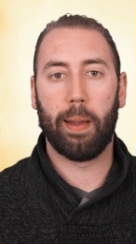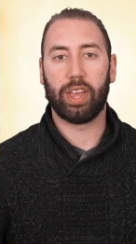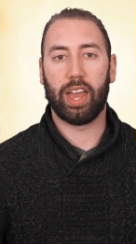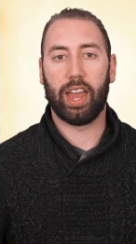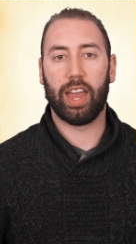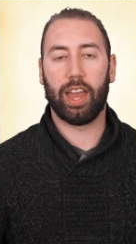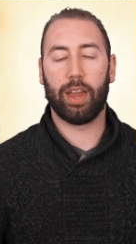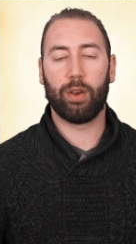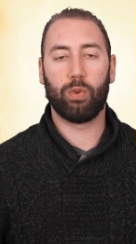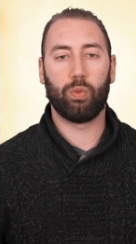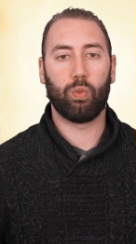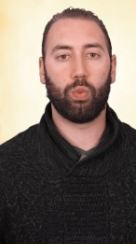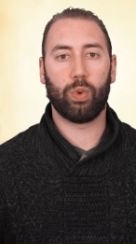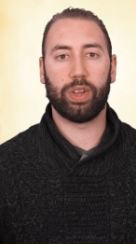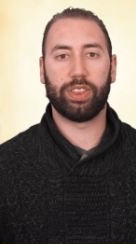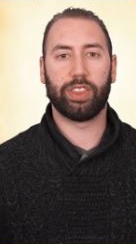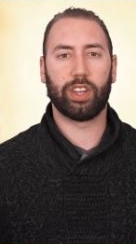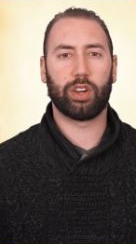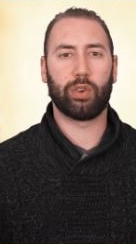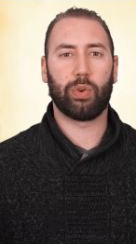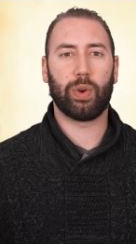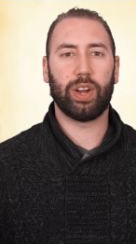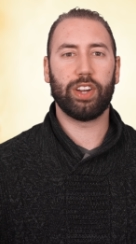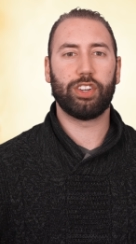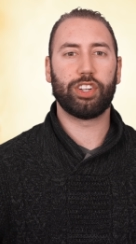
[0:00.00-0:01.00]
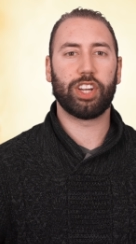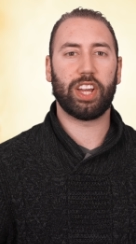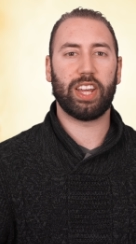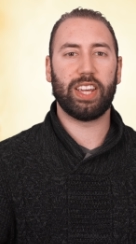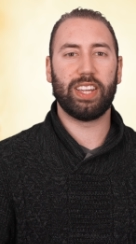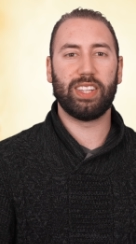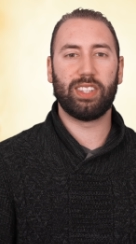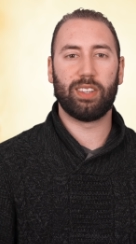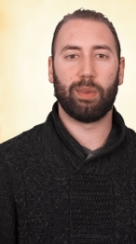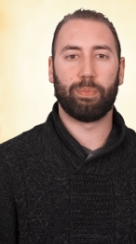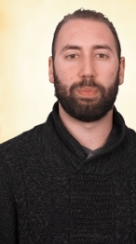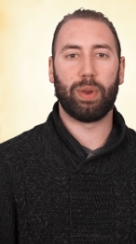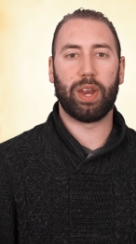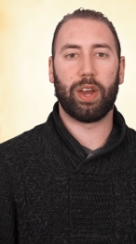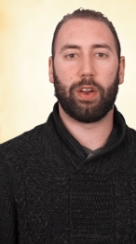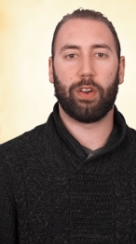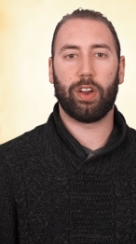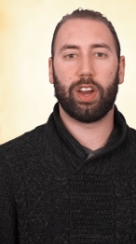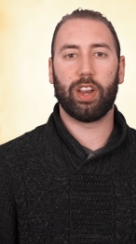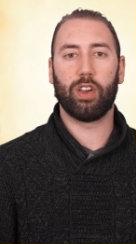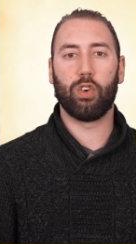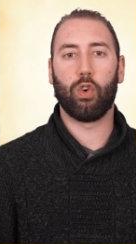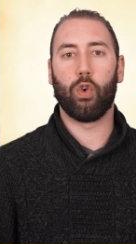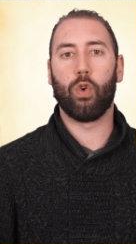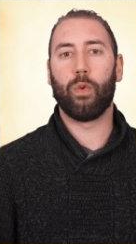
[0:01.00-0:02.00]
and when the creature is
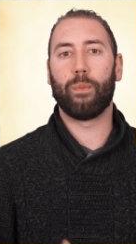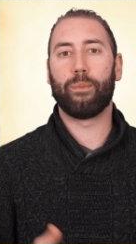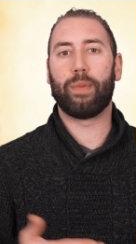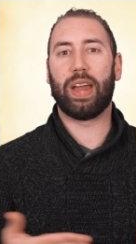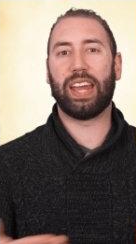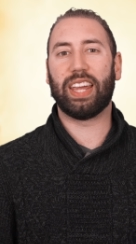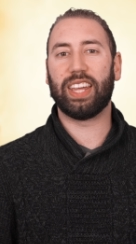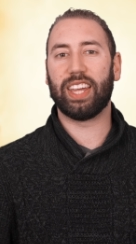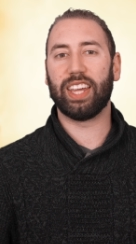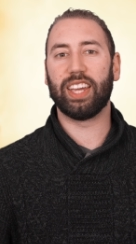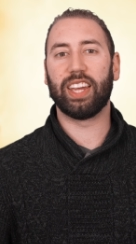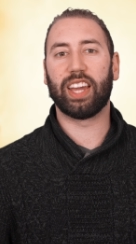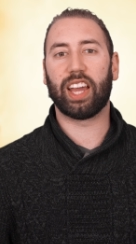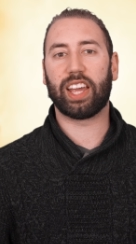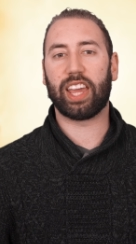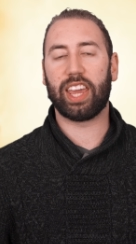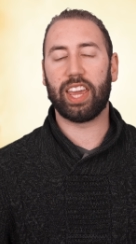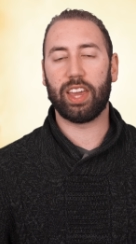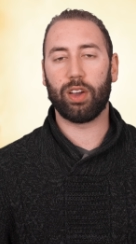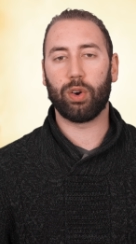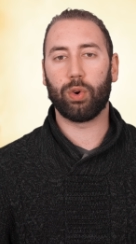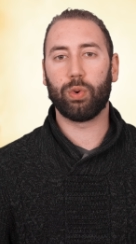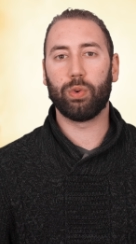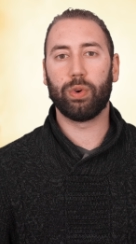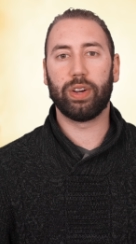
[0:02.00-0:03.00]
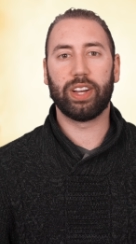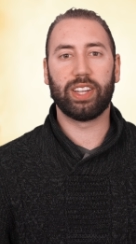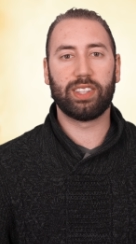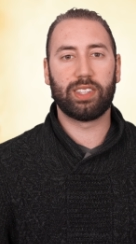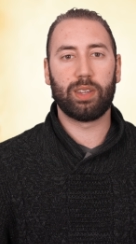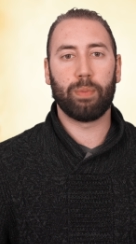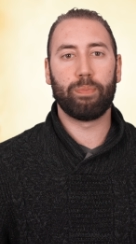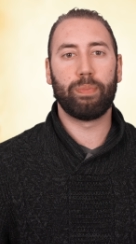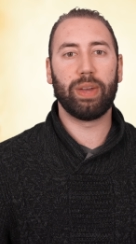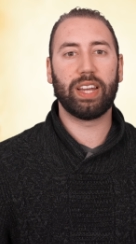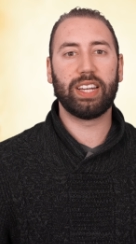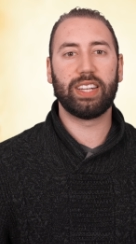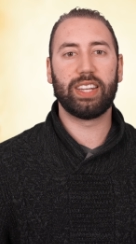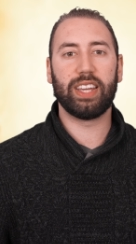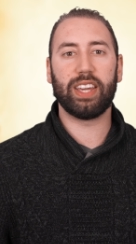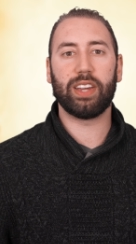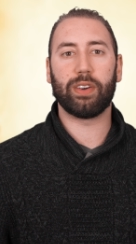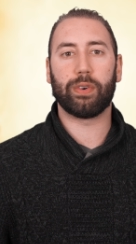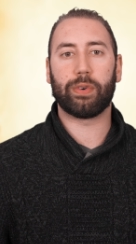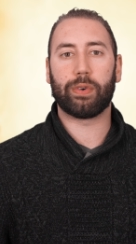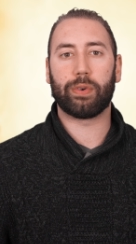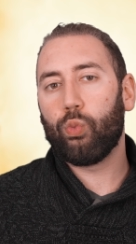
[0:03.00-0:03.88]
appearing or making a kill, it's a big deal.